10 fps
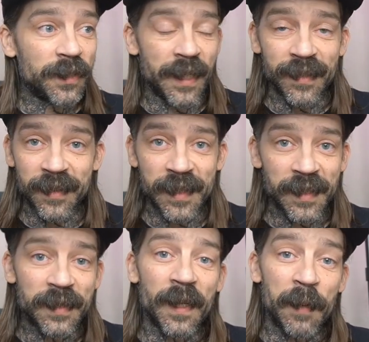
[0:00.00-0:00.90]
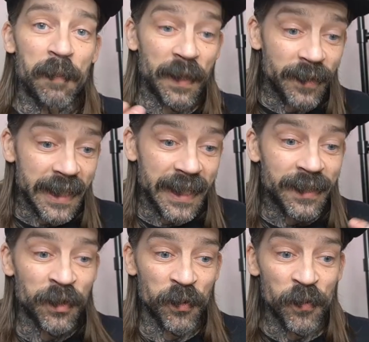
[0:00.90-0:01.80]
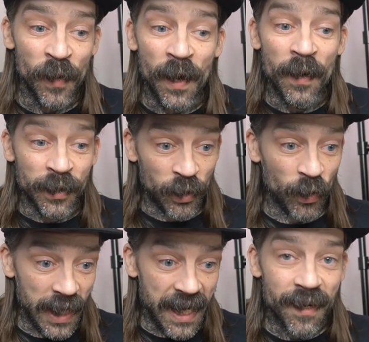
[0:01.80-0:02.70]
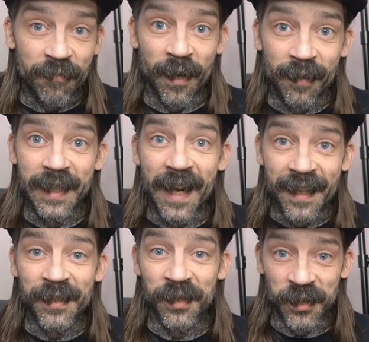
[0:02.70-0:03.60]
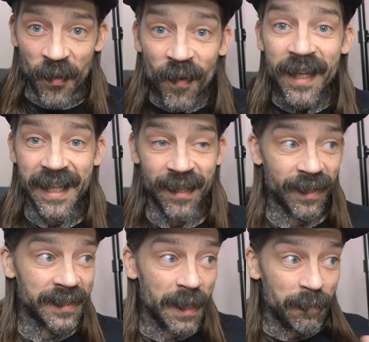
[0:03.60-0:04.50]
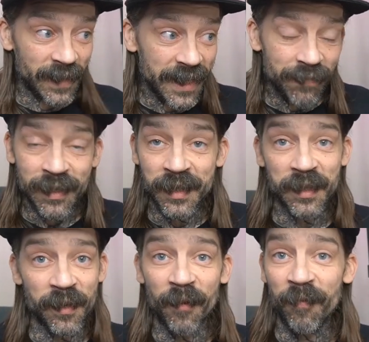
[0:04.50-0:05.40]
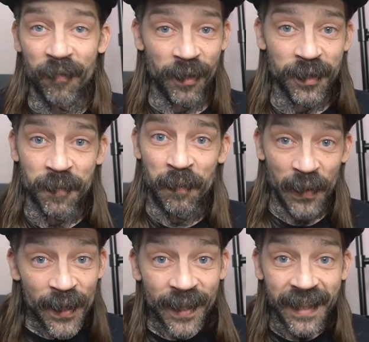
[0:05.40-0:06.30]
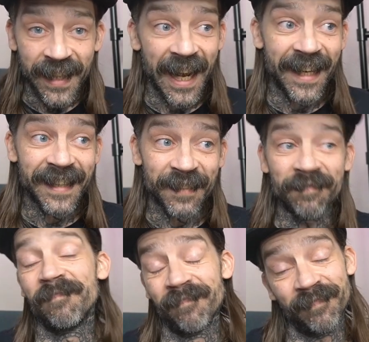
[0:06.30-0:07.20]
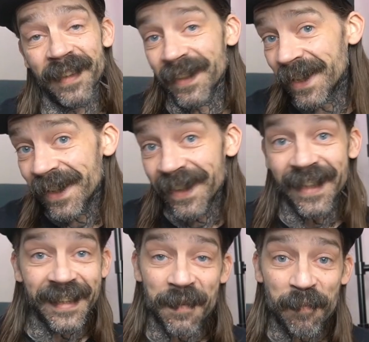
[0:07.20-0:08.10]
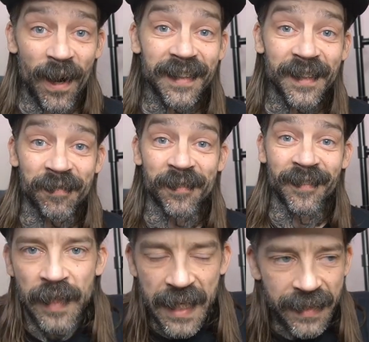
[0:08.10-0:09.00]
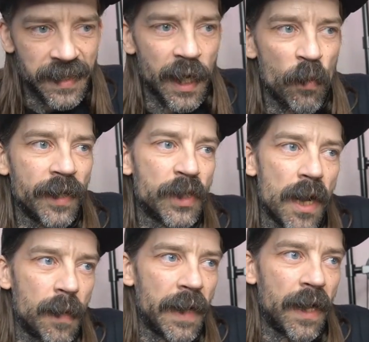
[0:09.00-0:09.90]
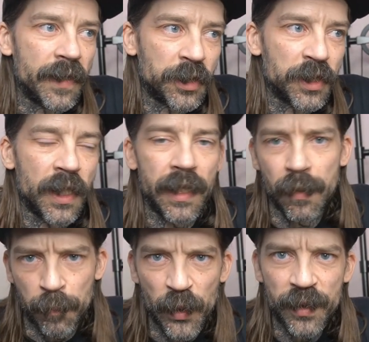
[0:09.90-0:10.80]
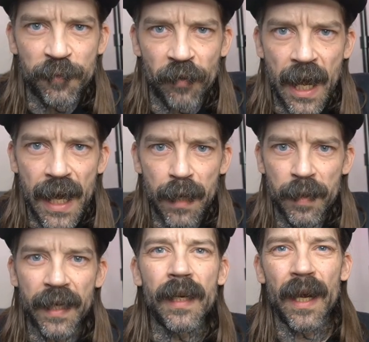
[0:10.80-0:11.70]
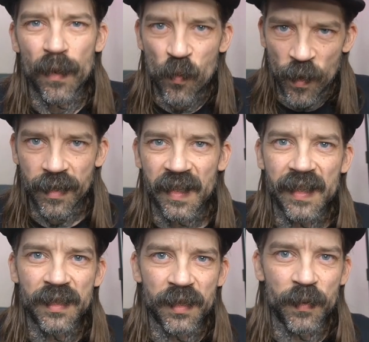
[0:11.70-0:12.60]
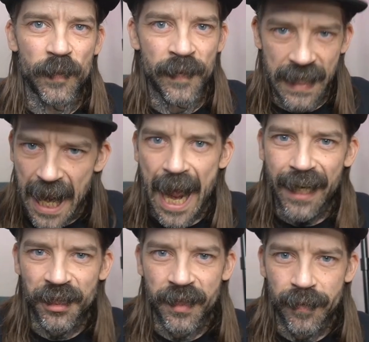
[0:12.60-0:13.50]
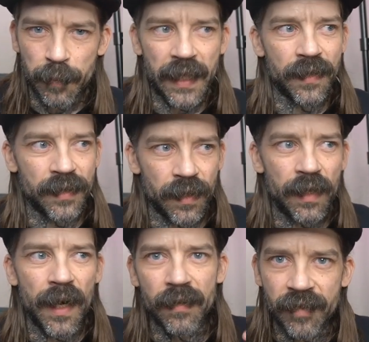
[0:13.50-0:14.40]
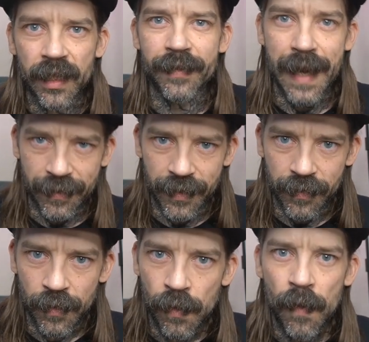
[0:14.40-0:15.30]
Tinsley's ability to create a very nice story here, because I believe this is her first book, and it's impressive. The next thing I want to talk about is just like the book's vibe and kind of work into the action, because they're kind of connected.